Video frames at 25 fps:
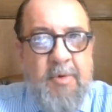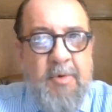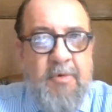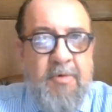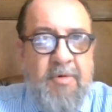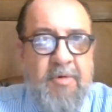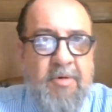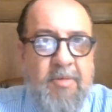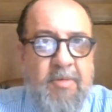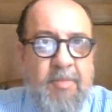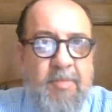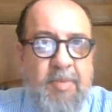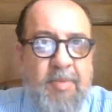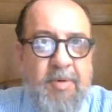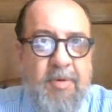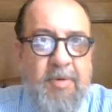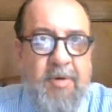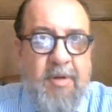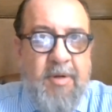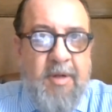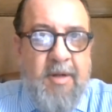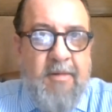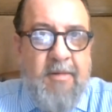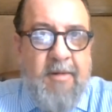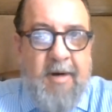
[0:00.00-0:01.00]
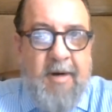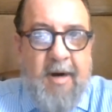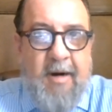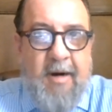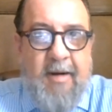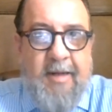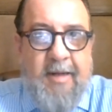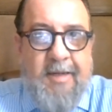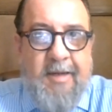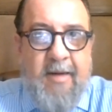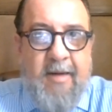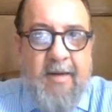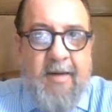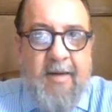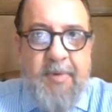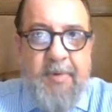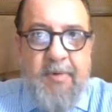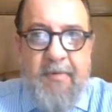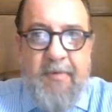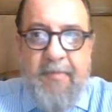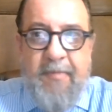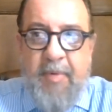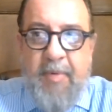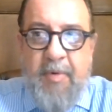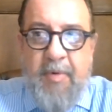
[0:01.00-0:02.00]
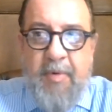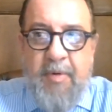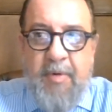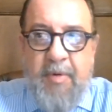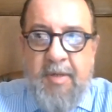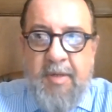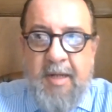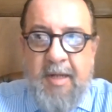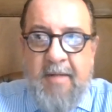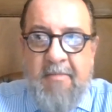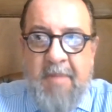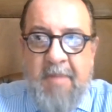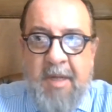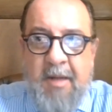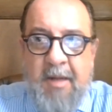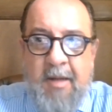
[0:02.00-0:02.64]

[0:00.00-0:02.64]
through your port. And there are examples of ports that